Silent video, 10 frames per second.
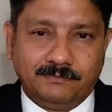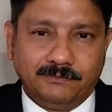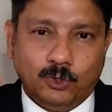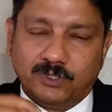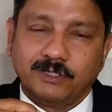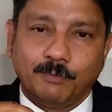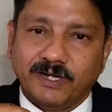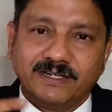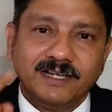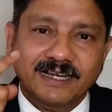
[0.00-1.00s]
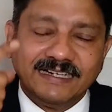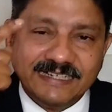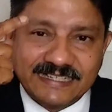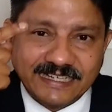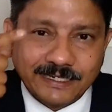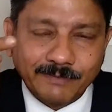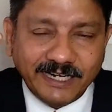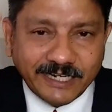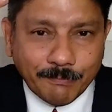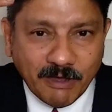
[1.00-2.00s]
Note the point.
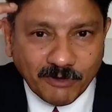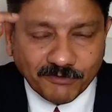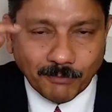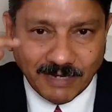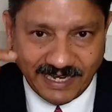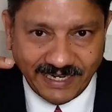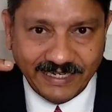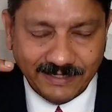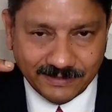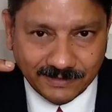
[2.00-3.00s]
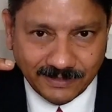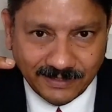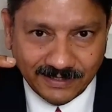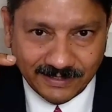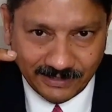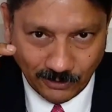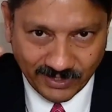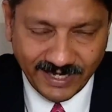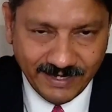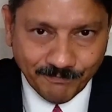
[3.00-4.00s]
Discriminatory power of the mind,
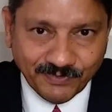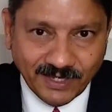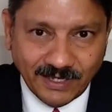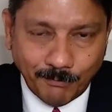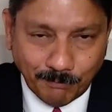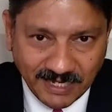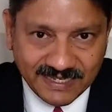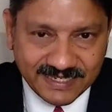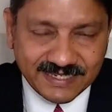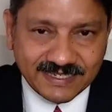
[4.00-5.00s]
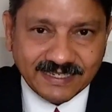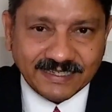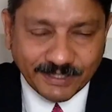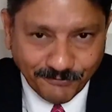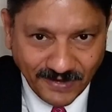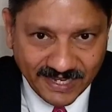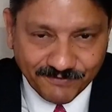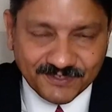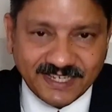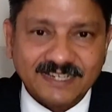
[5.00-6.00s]
okay, plus the
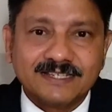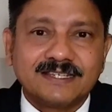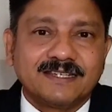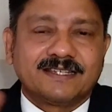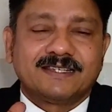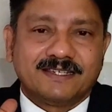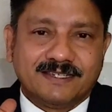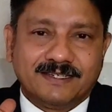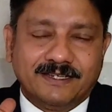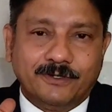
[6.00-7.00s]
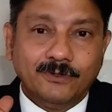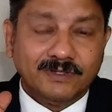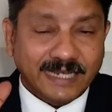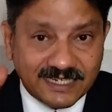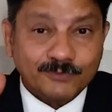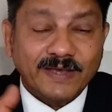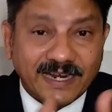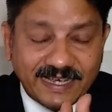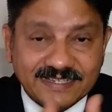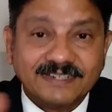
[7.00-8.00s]
five senses. That's
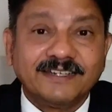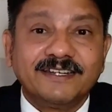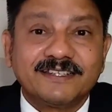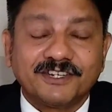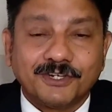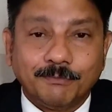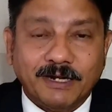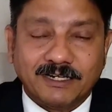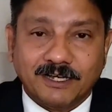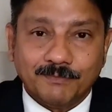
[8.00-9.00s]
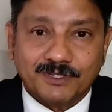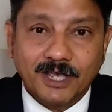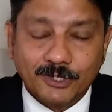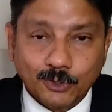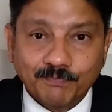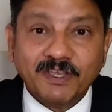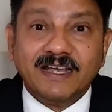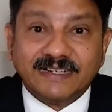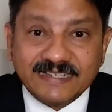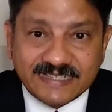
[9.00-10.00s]
where I said the dissection part comes. So,
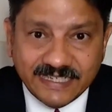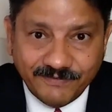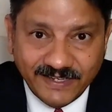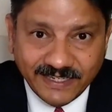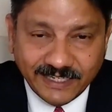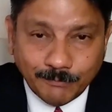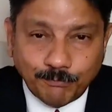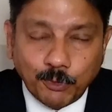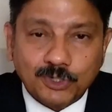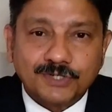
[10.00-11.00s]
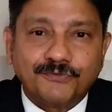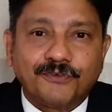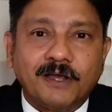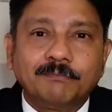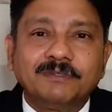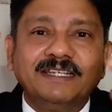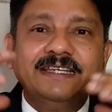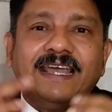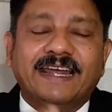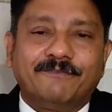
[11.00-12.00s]
receiving inputs from
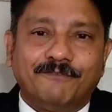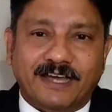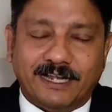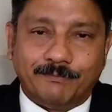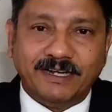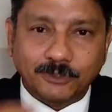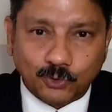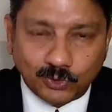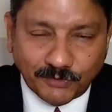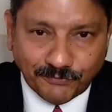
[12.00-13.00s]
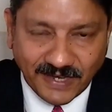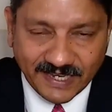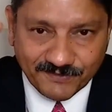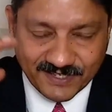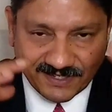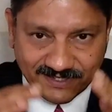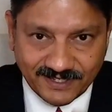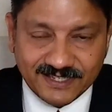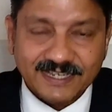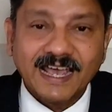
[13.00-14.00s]
the environment through the five
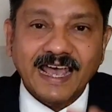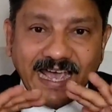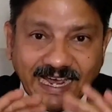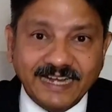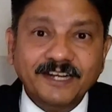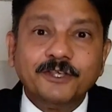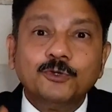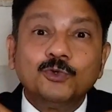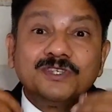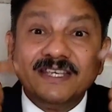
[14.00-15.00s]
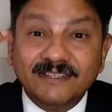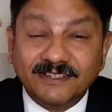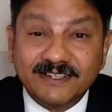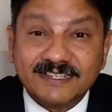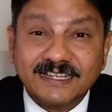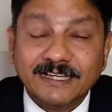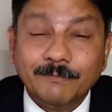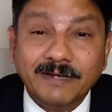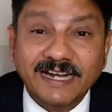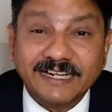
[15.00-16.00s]
senses and using the
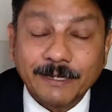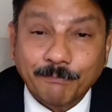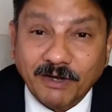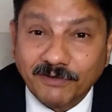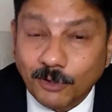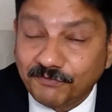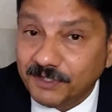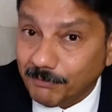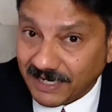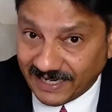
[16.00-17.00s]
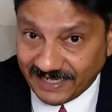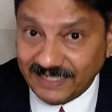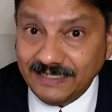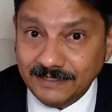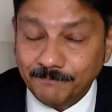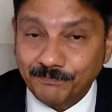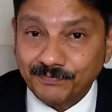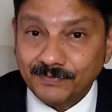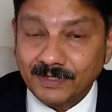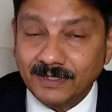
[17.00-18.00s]
discriminatory power of the mind,
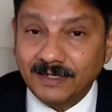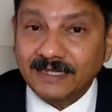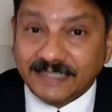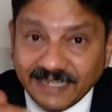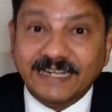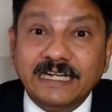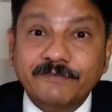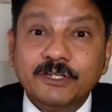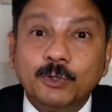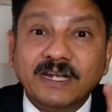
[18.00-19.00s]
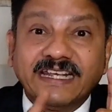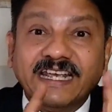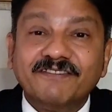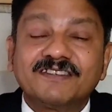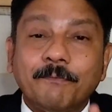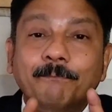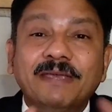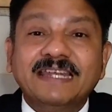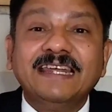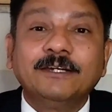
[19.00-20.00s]
the individual gives
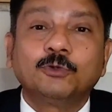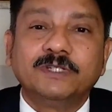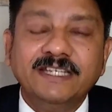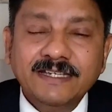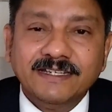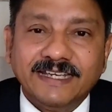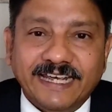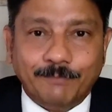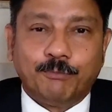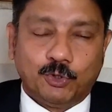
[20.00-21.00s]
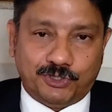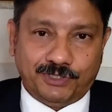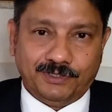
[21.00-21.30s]
meaning to the input.